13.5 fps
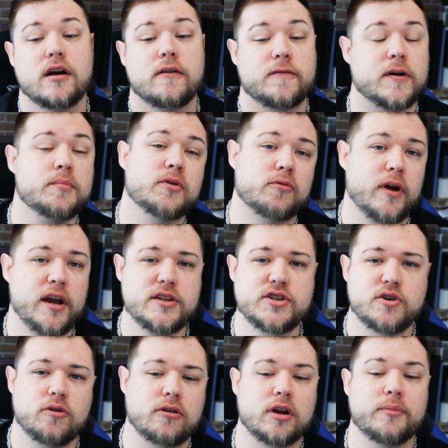From the raids, you
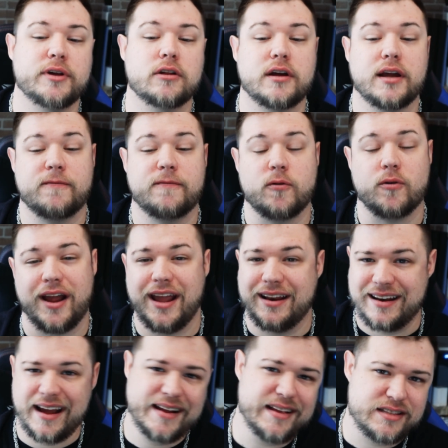are going to be looking a
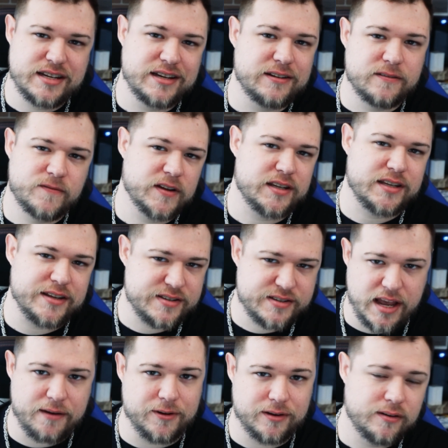
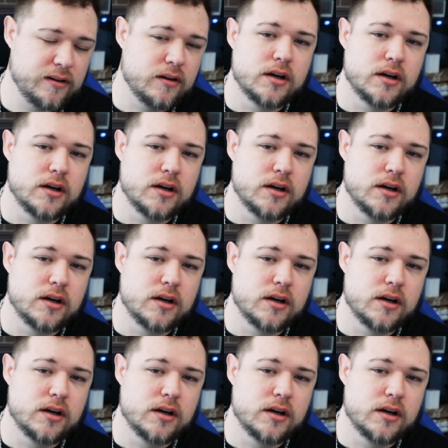1957